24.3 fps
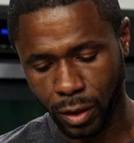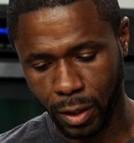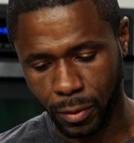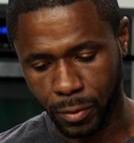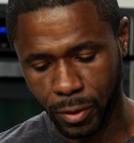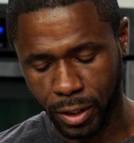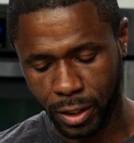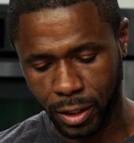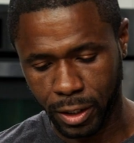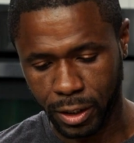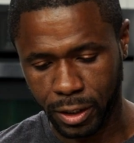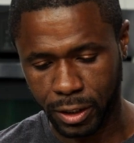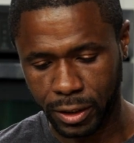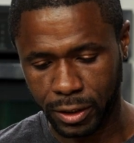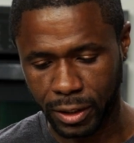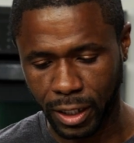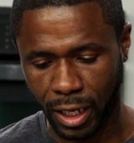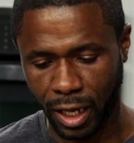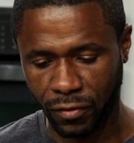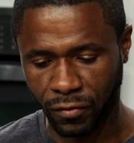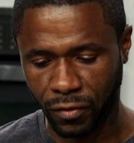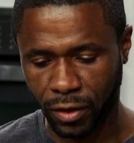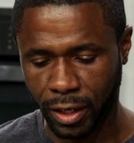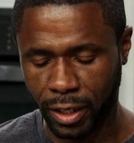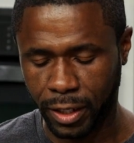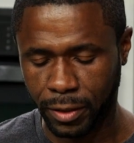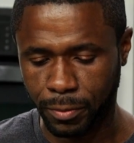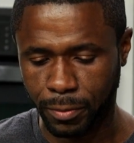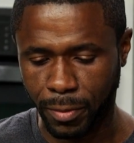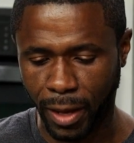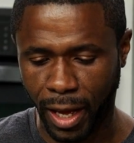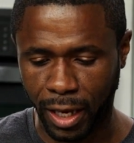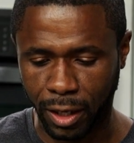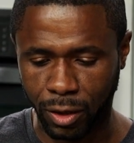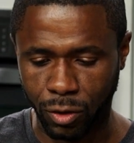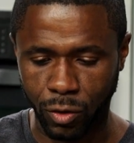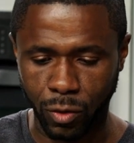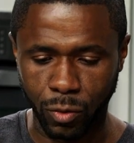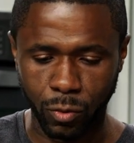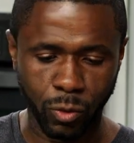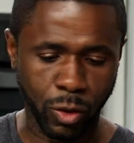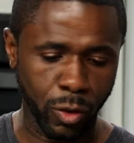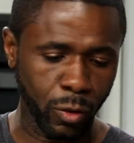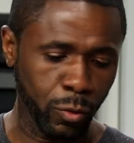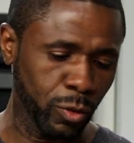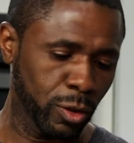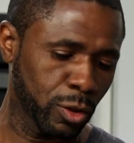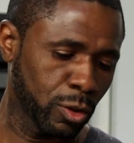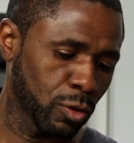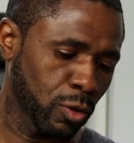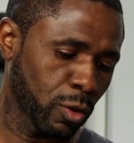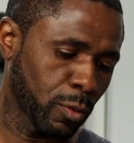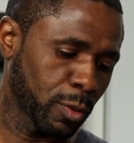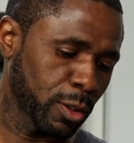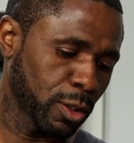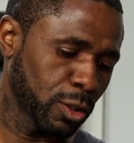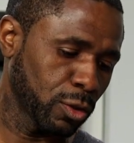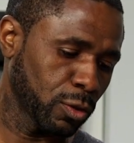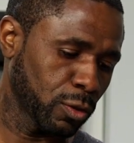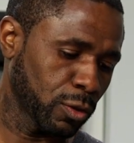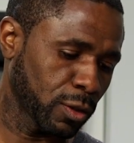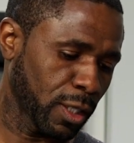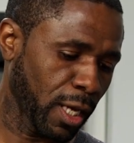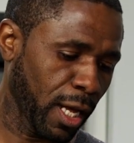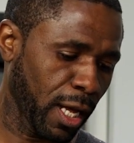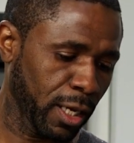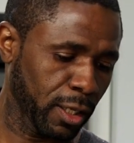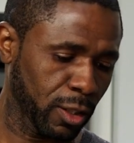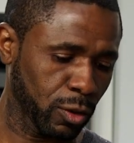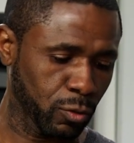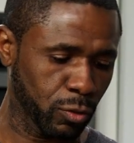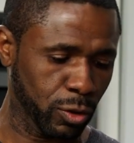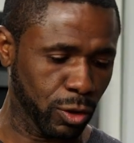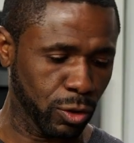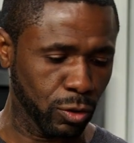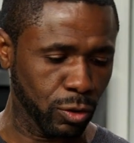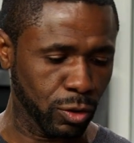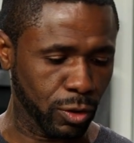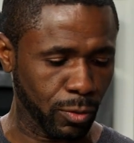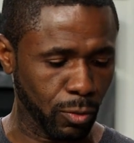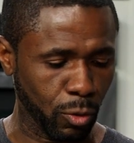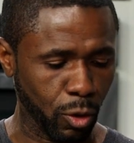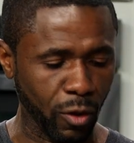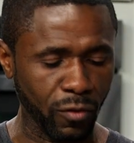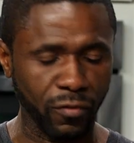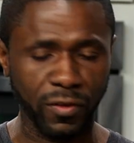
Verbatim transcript: I mean, cassava in back home, what we normally use that is we use it more